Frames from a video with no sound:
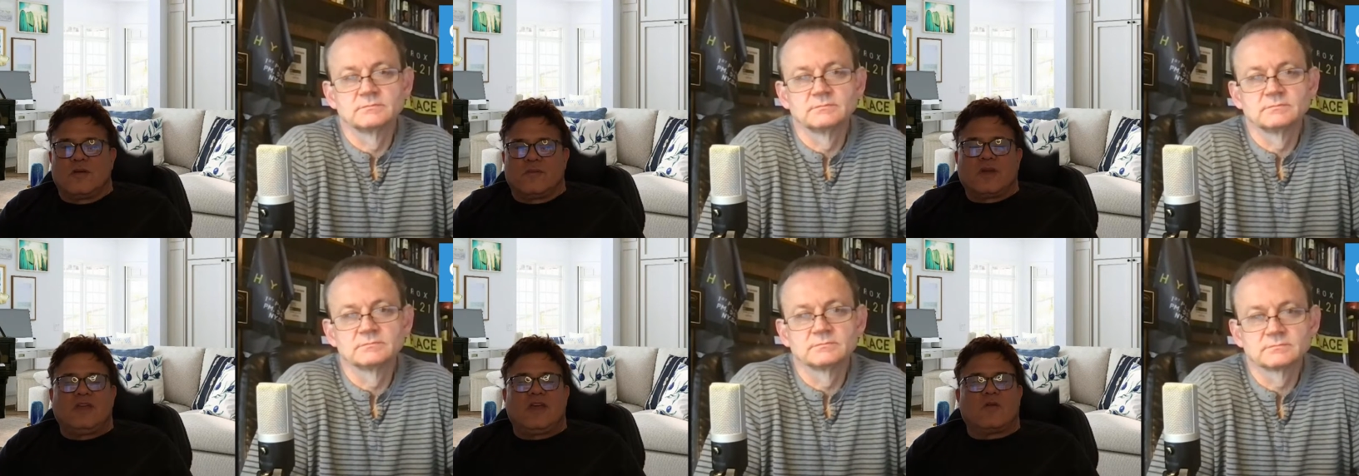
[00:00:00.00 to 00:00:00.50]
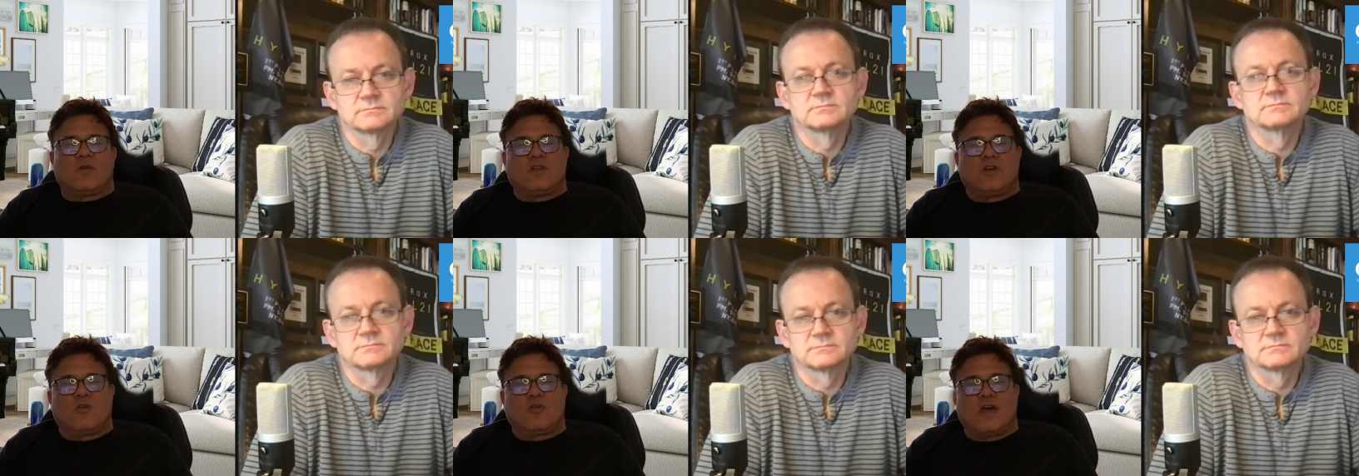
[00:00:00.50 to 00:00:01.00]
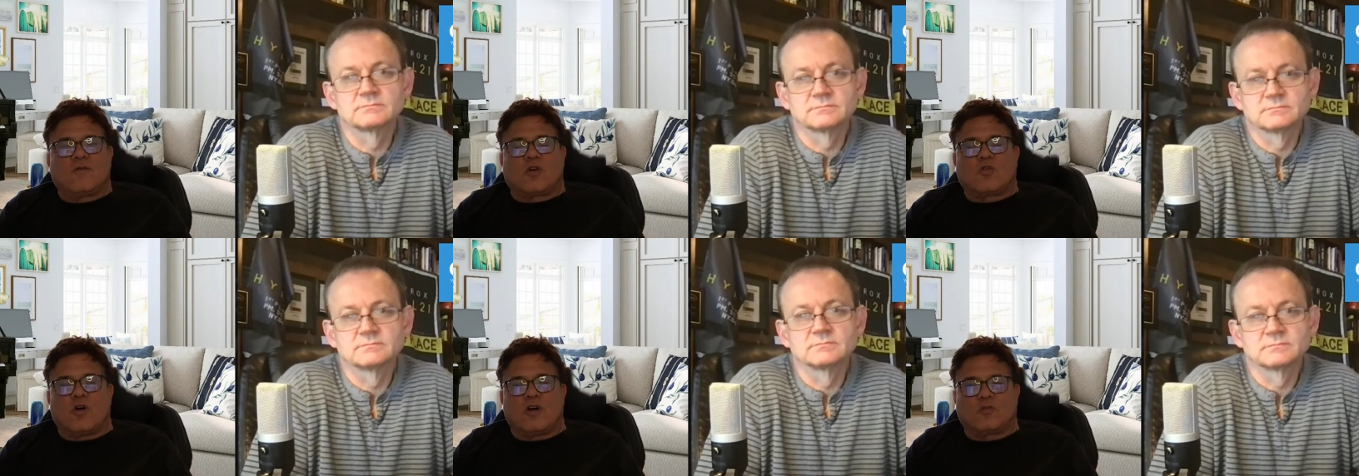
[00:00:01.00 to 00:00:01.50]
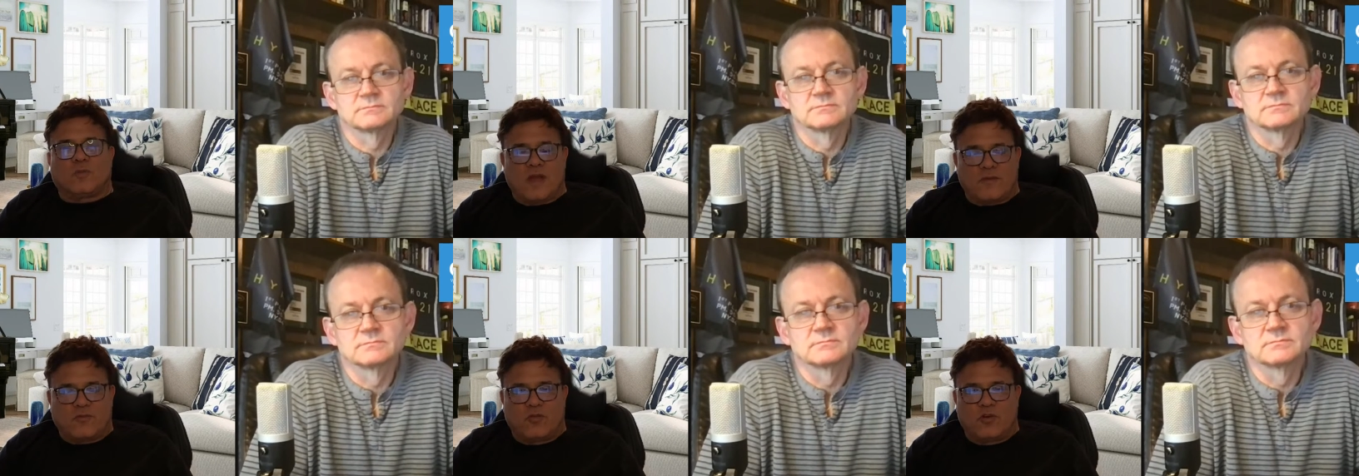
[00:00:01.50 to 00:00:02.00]
Speaker 1: But yet we don't have a
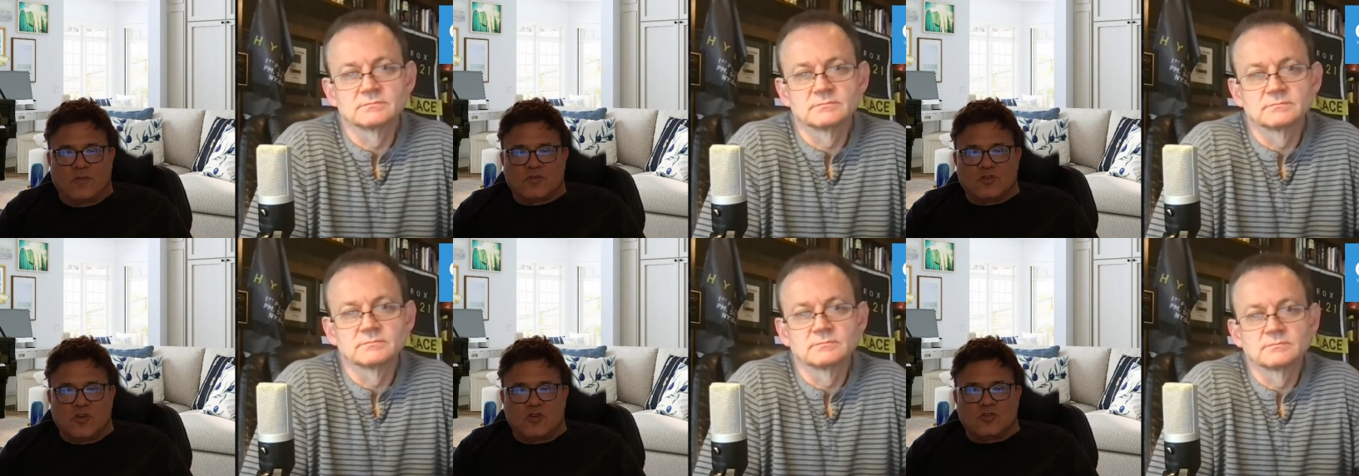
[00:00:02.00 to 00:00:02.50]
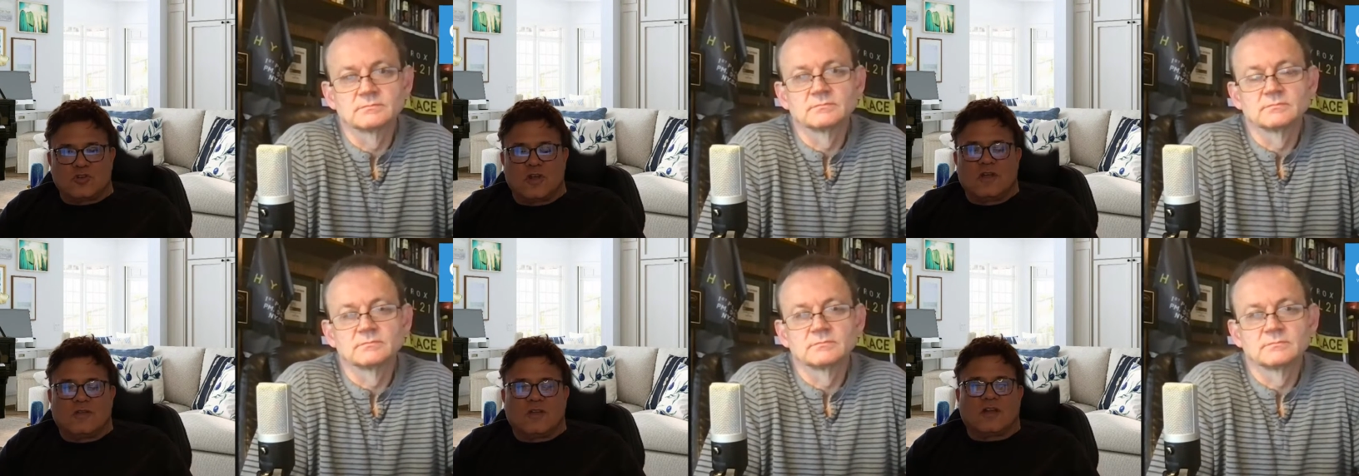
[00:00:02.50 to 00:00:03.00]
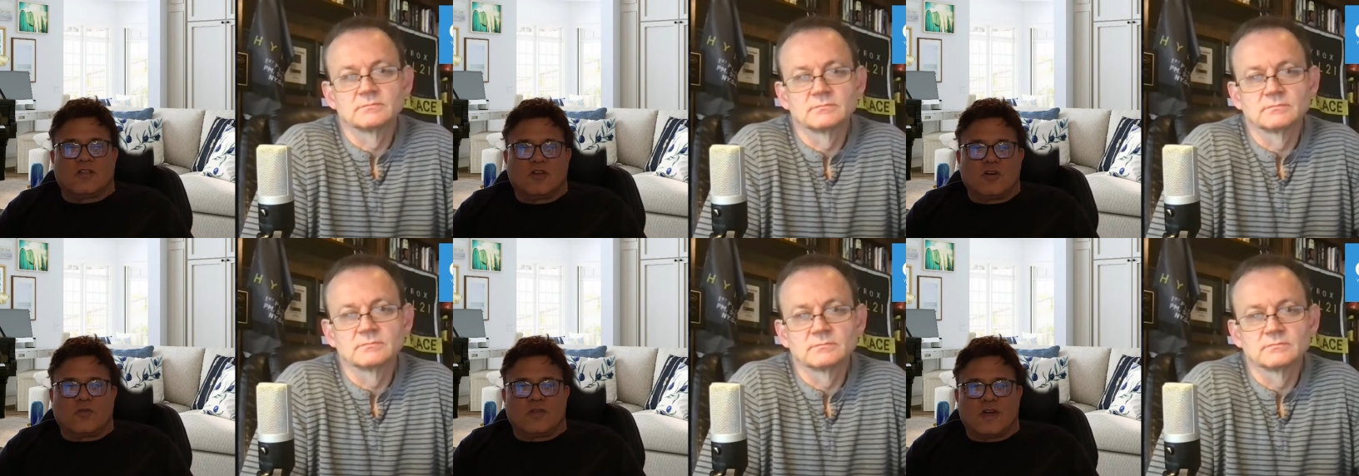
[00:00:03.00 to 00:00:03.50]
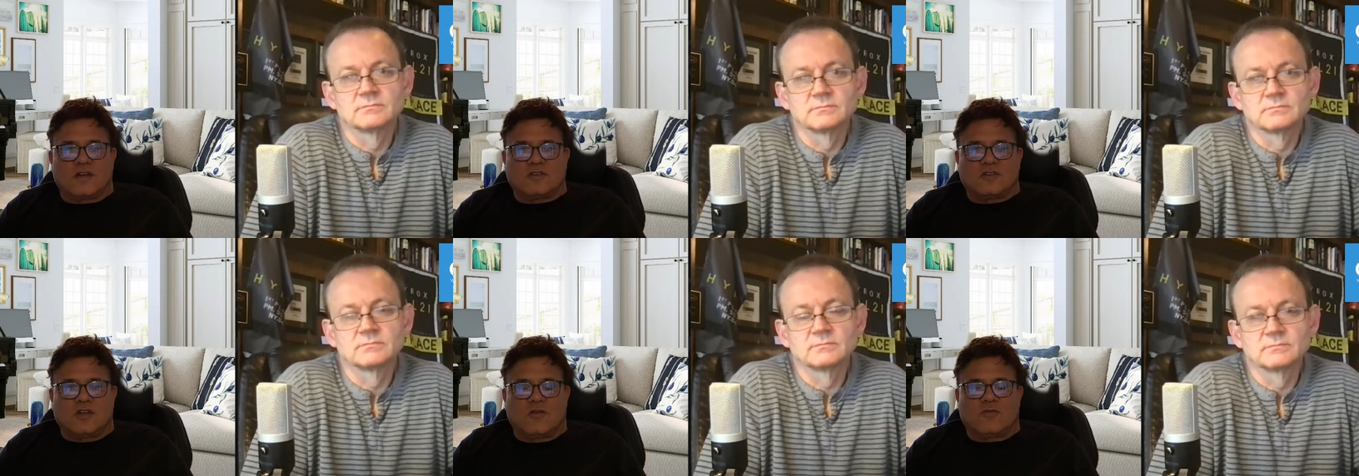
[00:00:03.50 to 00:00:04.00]
cross-platform search that can look for that
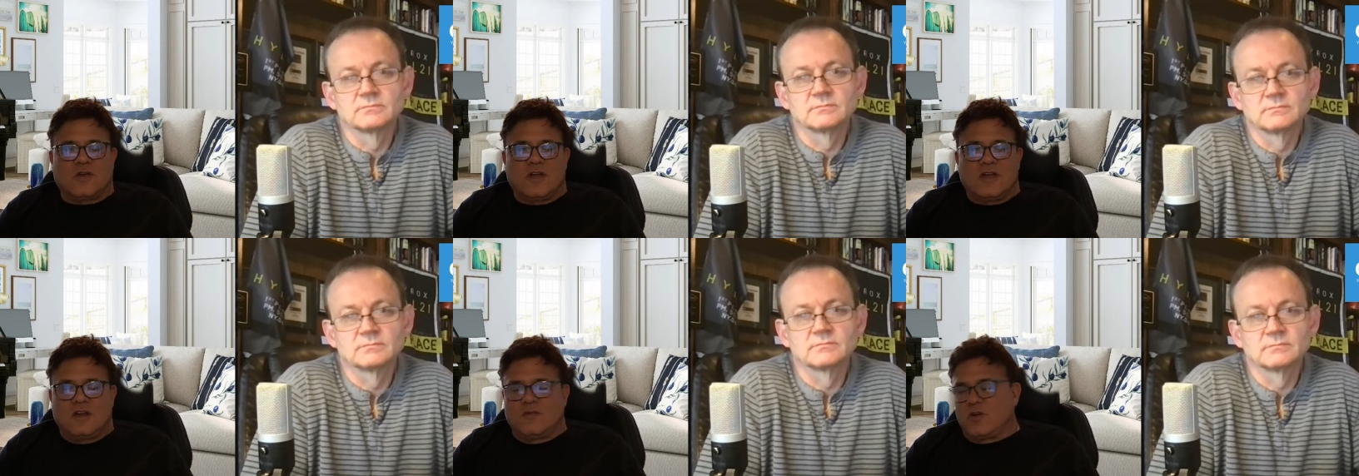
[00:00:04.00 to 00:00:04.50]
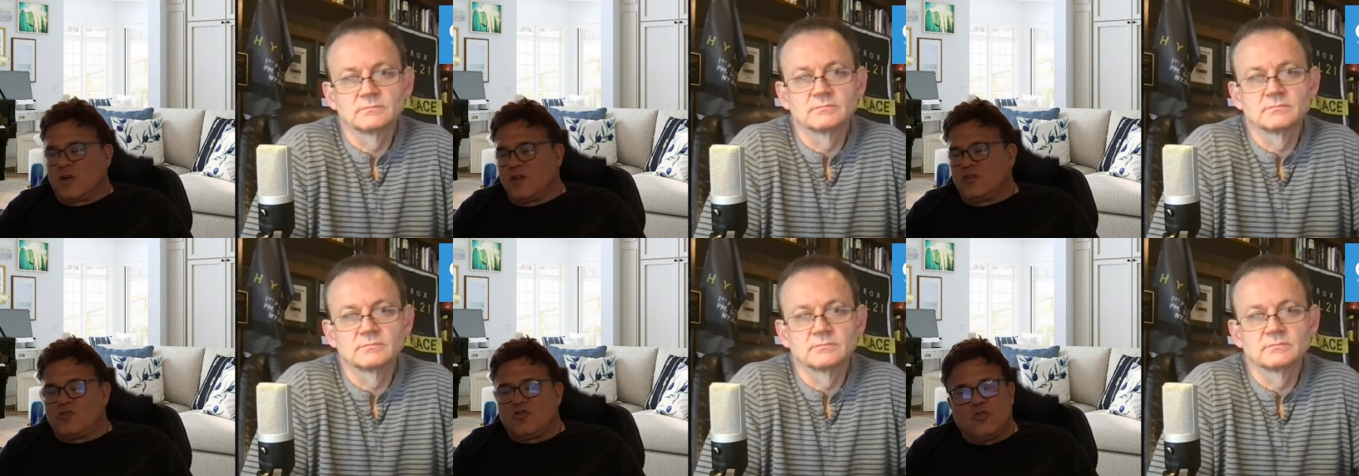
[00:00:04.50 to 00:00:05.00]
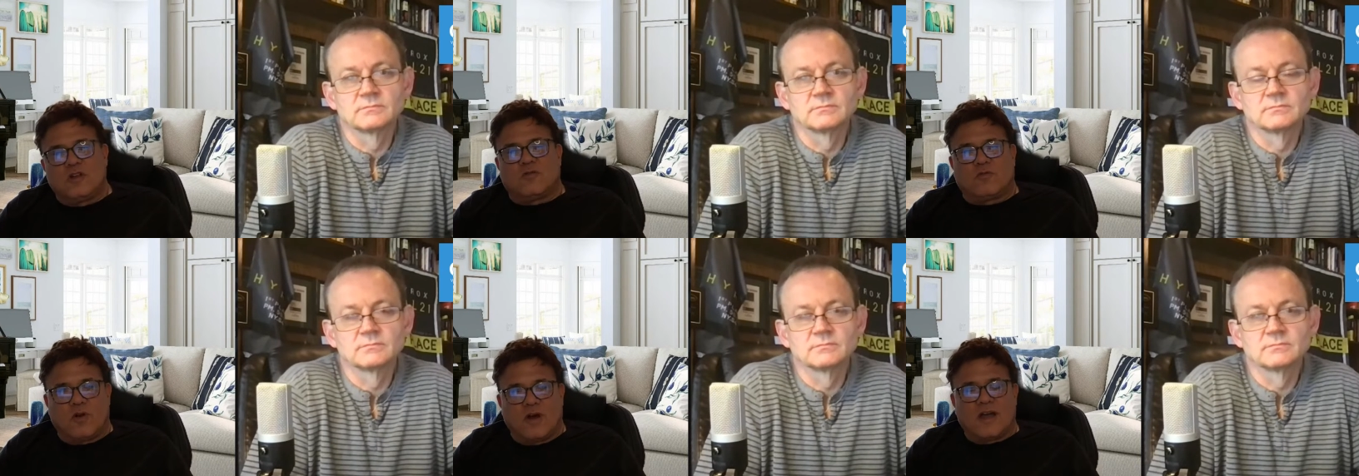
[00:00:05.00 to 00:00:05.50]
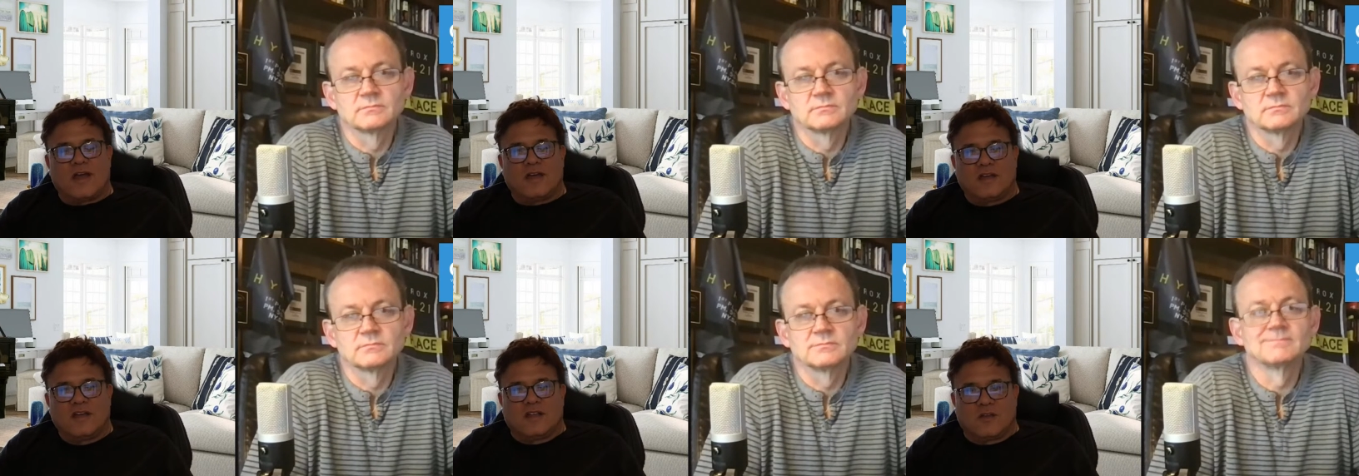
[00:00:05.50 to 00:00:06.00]
stuff in a very intuitive
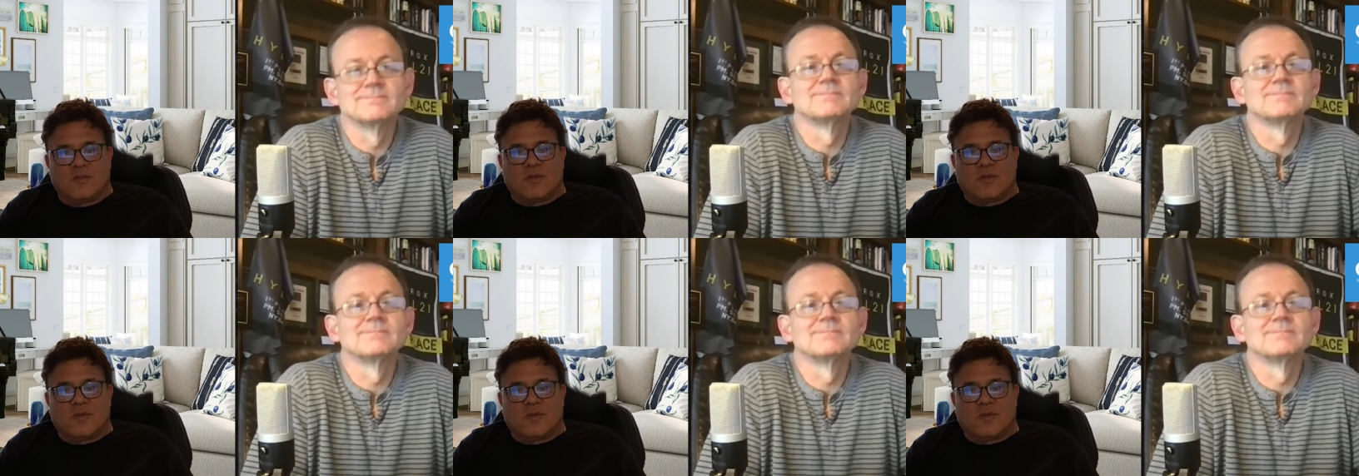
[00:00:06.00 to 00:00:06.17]
way to be